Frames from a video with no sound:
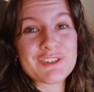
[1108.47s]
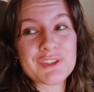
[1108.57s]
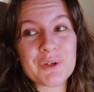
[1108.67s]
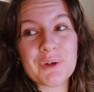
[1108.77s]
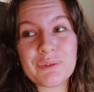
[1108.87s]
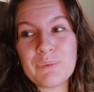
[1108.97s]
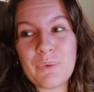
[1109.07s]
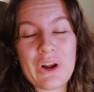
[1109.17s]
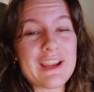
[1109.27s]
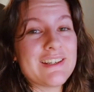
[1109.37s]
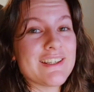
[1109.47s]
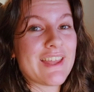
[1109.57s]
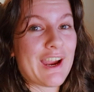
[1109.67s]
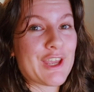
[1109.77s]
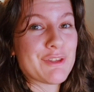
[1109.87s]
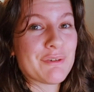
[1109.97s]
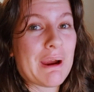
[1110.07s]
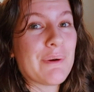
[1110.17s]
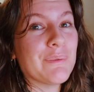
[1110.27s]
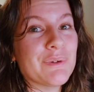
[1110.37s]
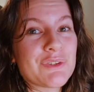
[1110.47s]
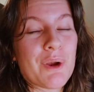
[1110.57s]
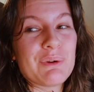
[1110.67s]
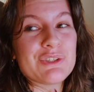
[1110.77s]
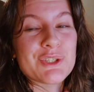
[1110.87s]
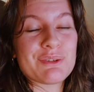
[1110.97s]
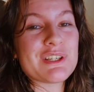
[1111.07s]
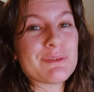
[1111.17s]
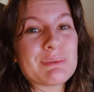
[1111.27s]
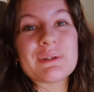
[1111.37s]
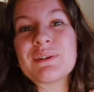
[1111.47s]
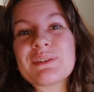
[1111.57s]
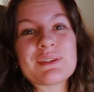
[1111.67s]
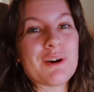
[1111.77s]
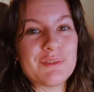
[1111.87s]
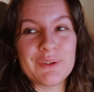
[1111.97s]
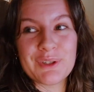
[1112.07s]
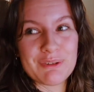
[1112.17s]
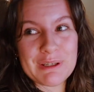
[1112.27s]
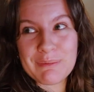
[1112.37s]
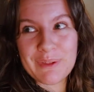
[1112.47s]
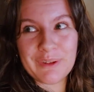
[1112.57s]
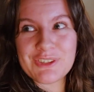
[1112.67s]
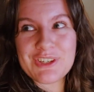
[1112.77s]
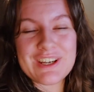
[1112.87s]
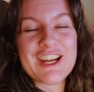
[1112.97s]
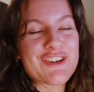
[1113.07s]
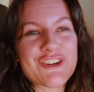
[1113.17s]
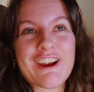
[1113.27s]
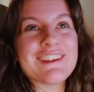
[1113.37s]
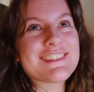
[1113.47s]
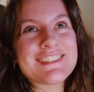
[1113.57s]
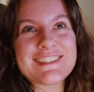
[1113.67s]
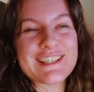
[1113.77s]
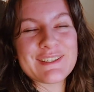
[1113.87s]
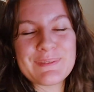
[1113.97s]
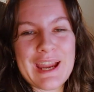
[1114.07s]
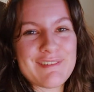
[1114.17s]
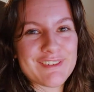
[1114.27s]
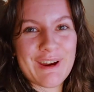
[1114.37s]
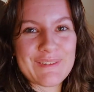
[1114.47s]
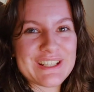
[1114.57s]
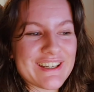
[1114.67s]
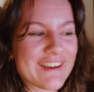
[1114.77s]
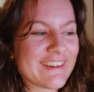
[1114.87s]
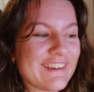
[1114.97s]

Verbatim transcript: So one idea that I threw out was going to Greece because of all the Greek mythology interests that we have around here.